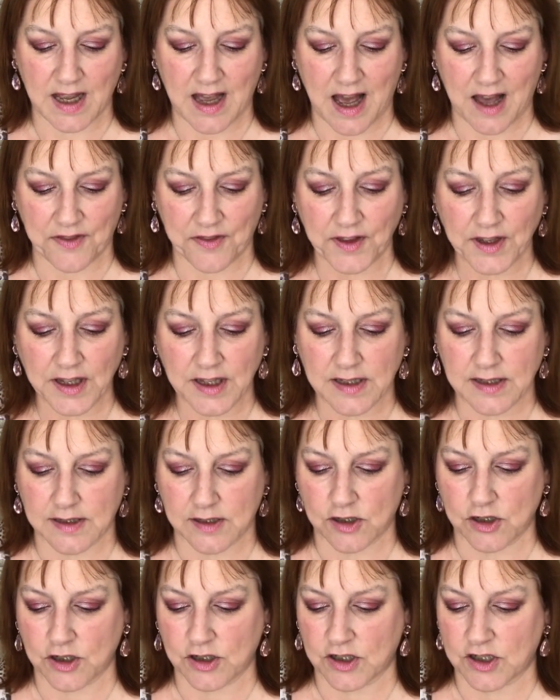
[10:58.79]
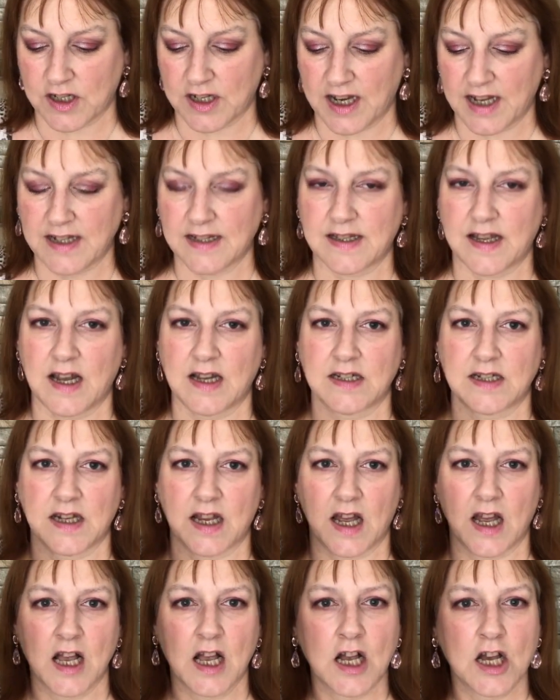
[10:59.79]
I think it's just a nice
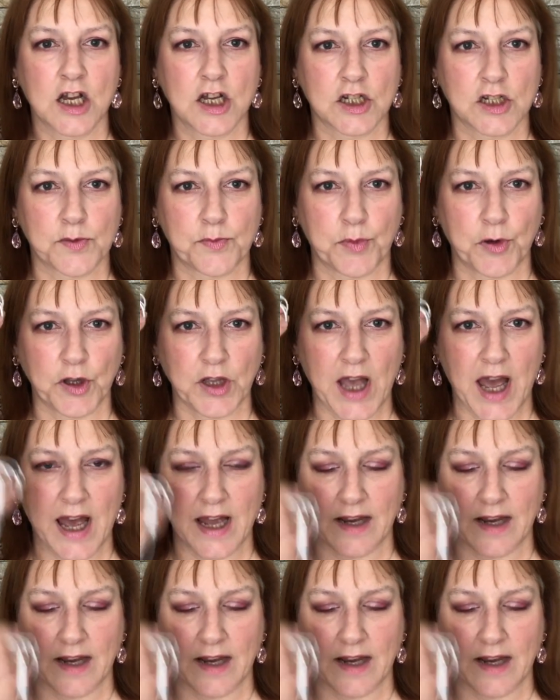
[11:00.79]
idea to put your